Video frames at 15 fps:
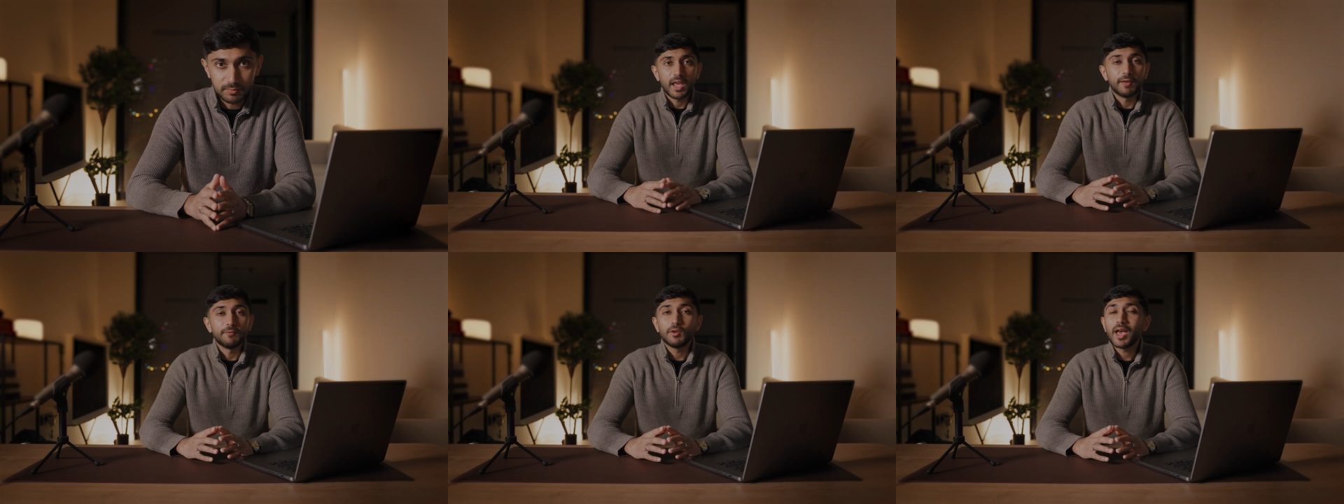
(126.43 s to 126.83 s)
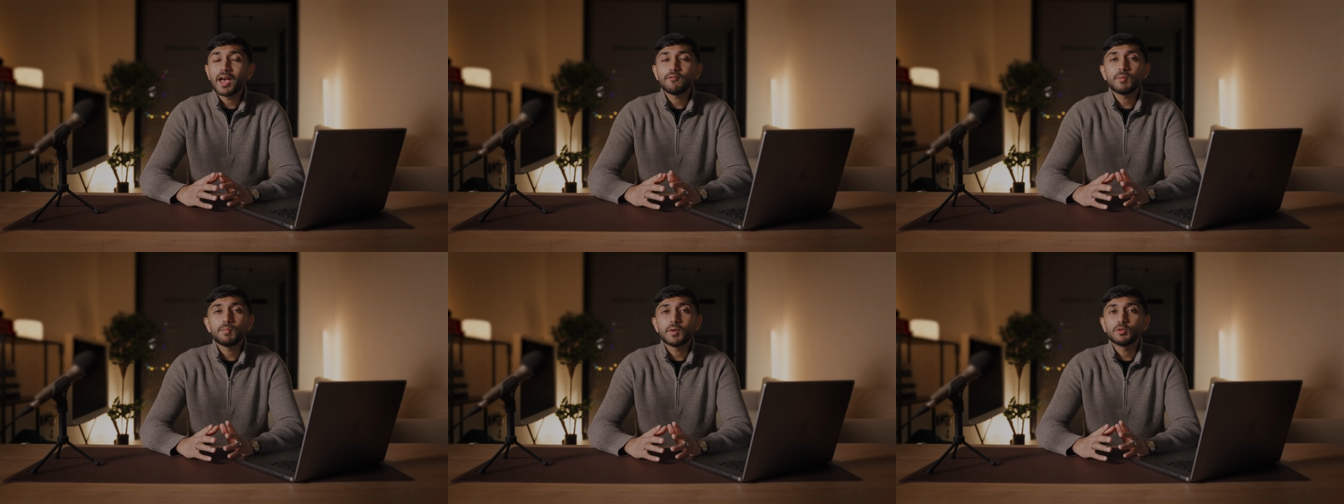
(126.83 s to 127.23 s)
If you
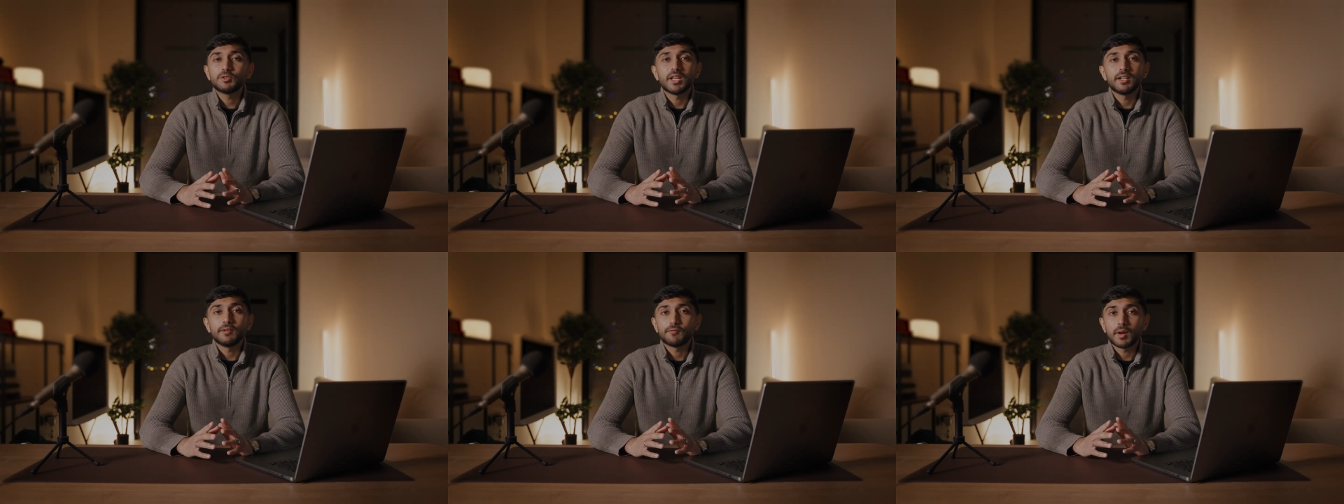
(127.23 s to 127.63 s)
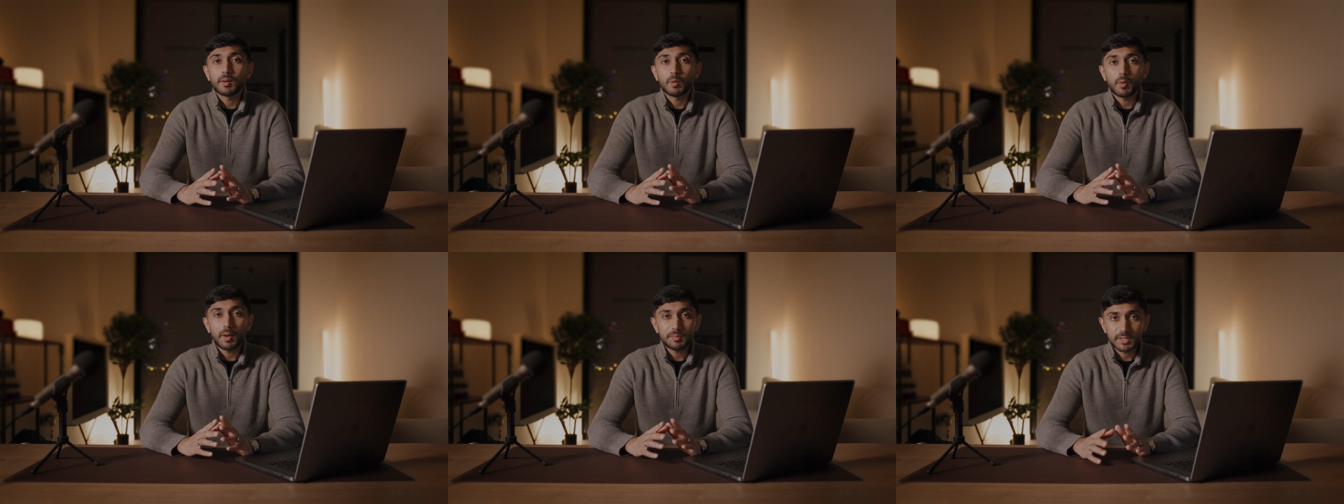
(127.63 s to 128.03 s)
haven't built any
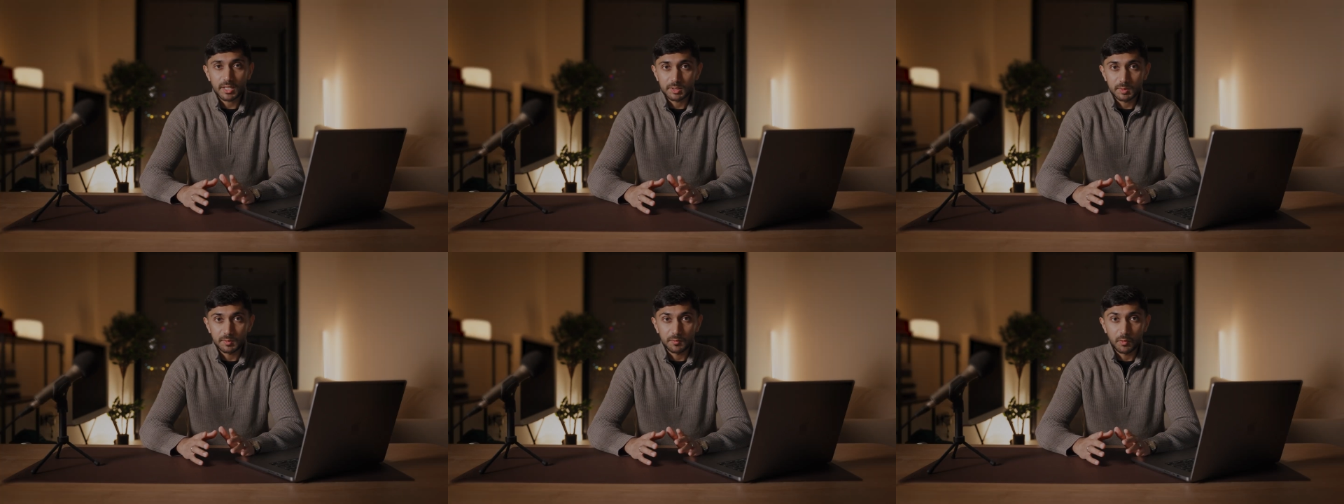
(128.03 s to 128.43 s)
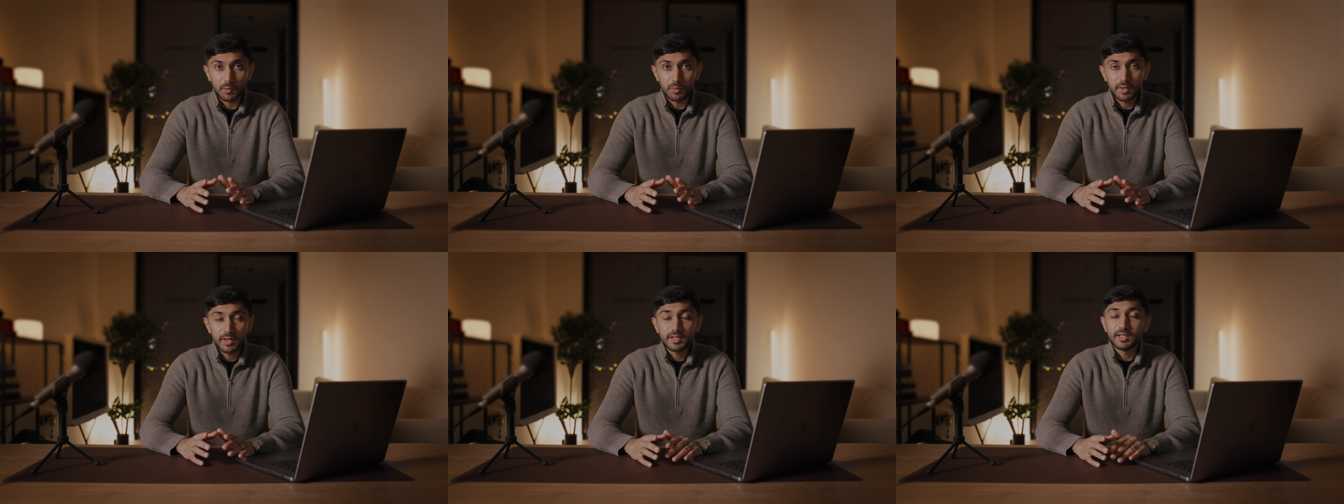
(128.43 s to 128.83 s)
Framer websites
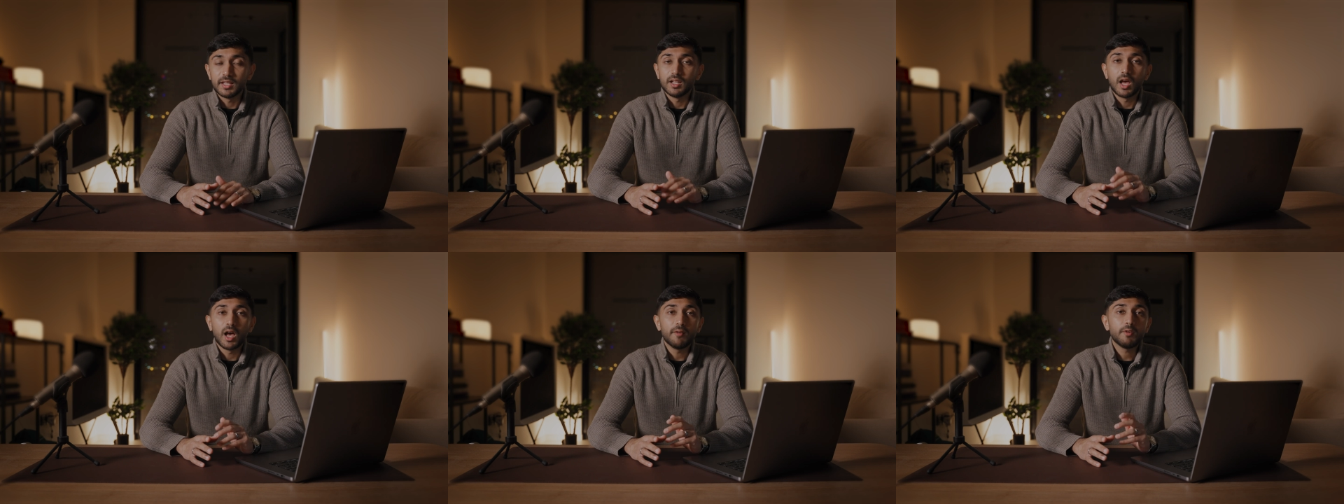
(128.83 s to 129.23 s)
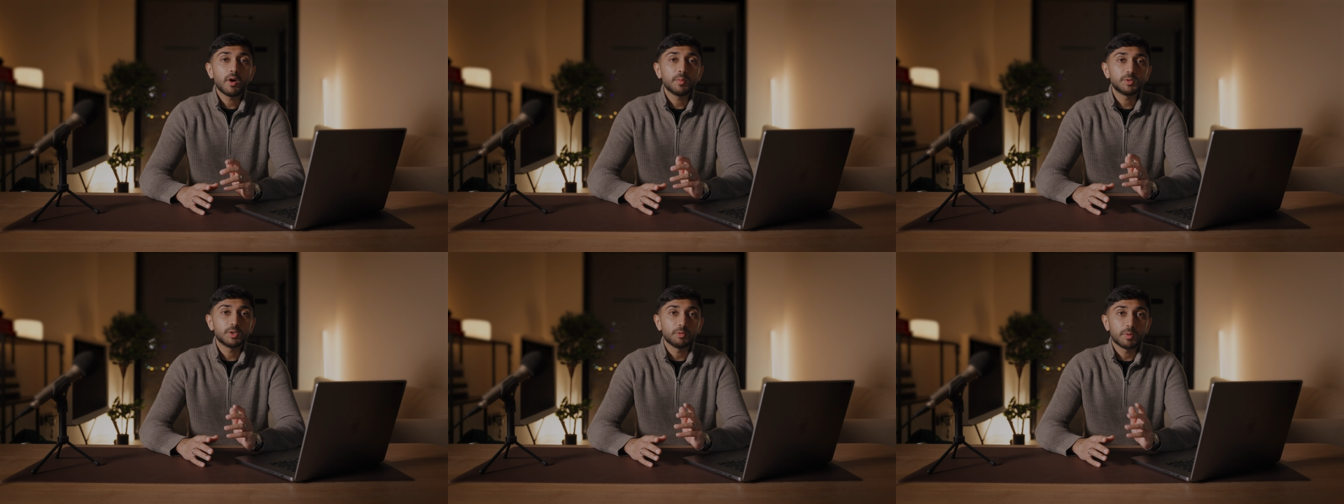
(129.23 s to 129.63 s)
before, then the other
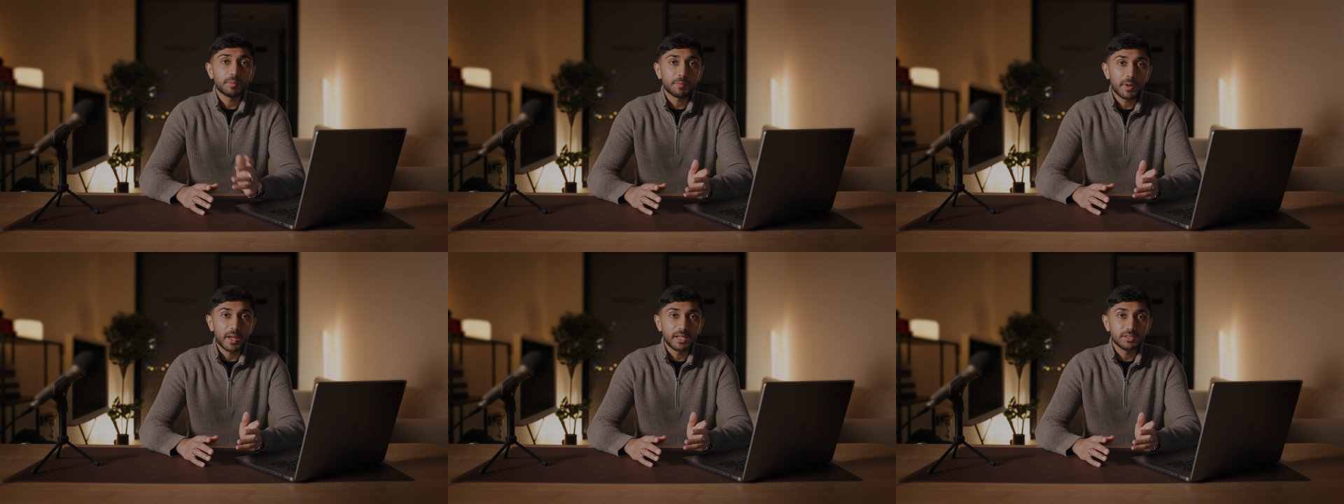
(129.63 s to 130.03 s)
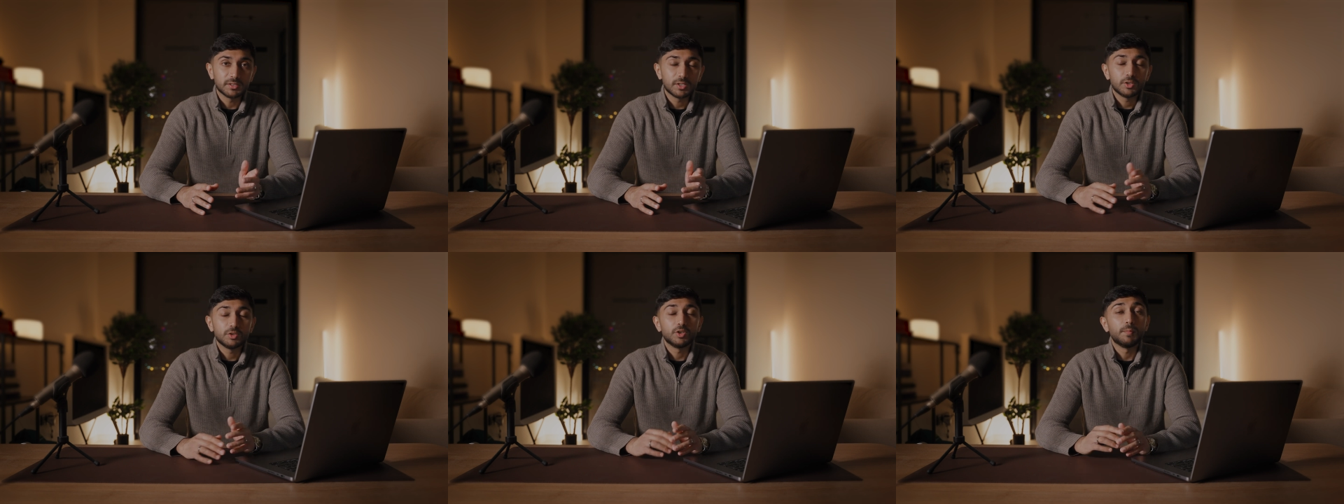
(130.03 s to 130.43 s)
option
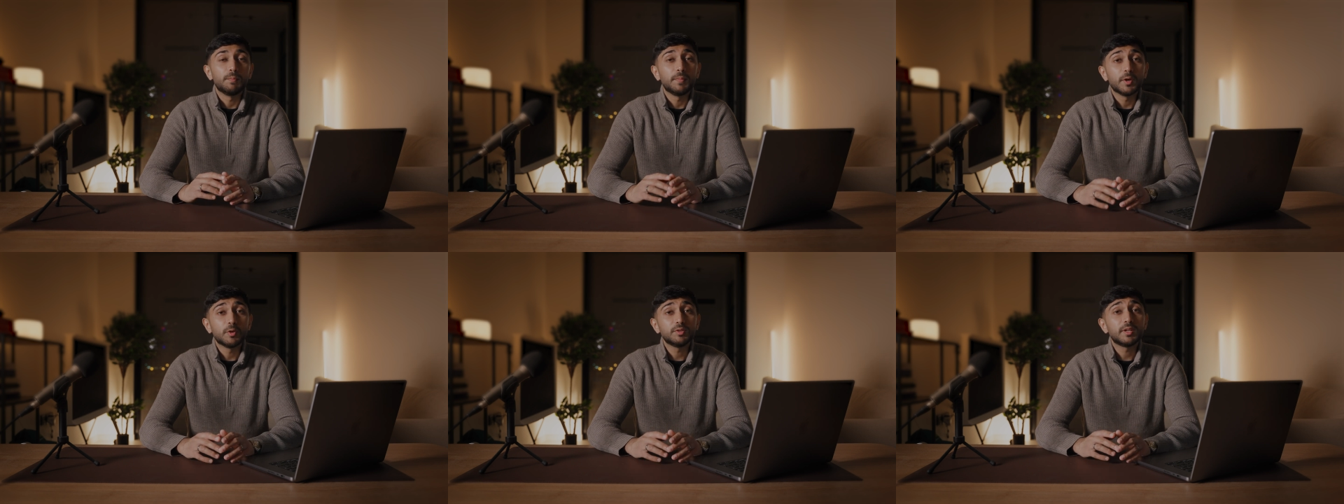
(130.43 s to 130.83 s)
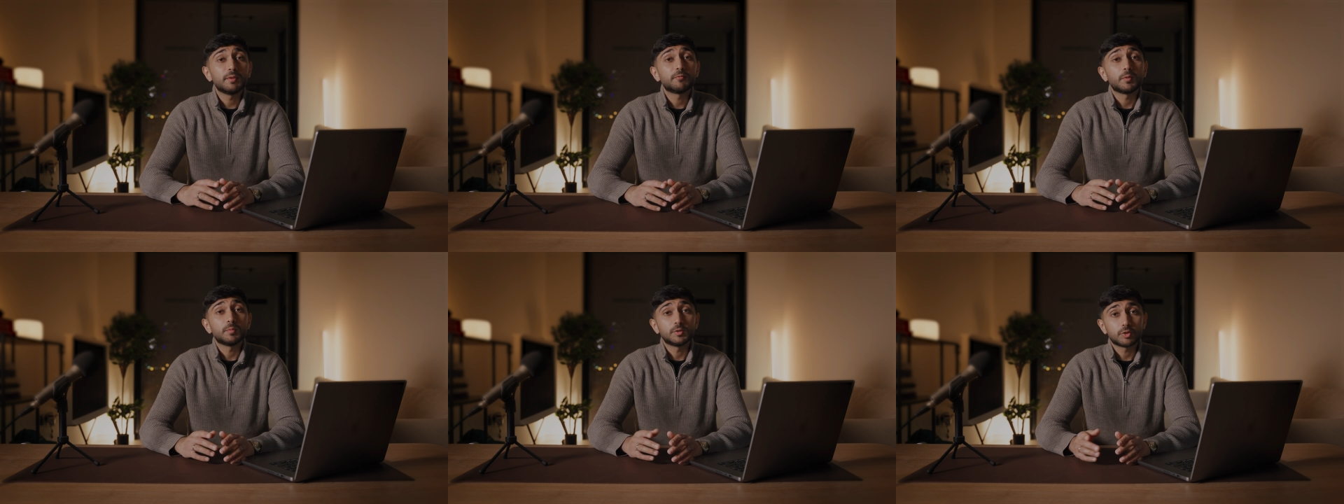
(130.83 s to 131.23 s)
remains to build
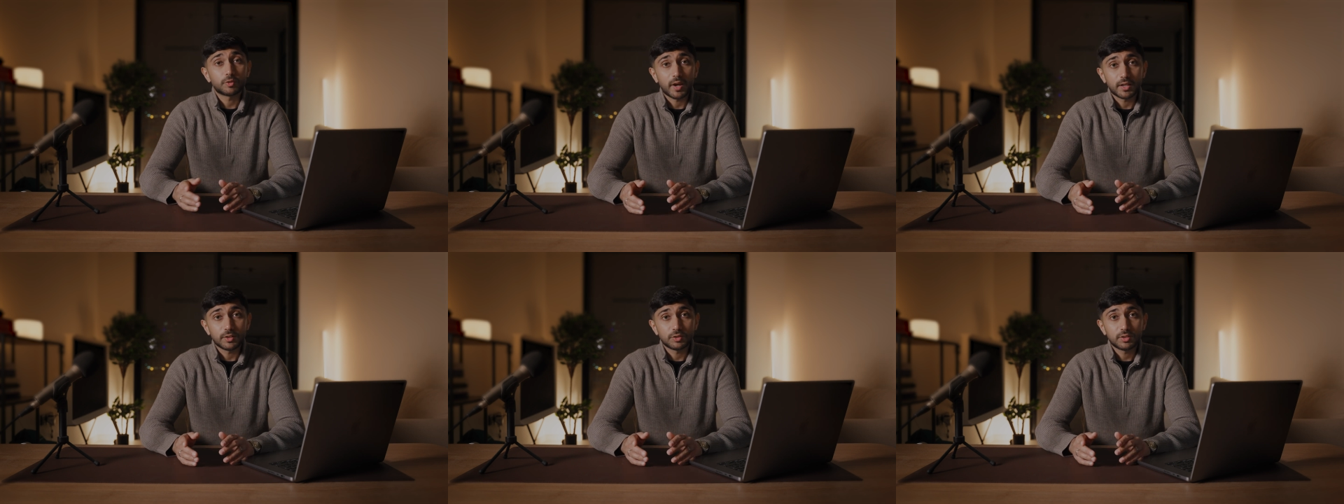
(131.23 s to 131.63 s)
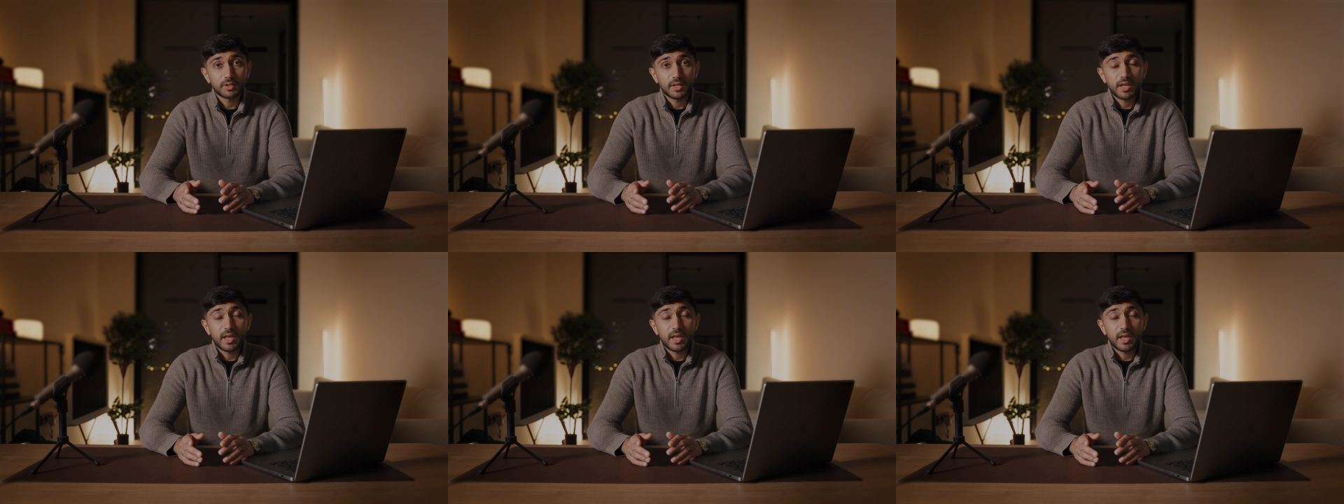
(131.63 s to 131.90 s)
them from scratch.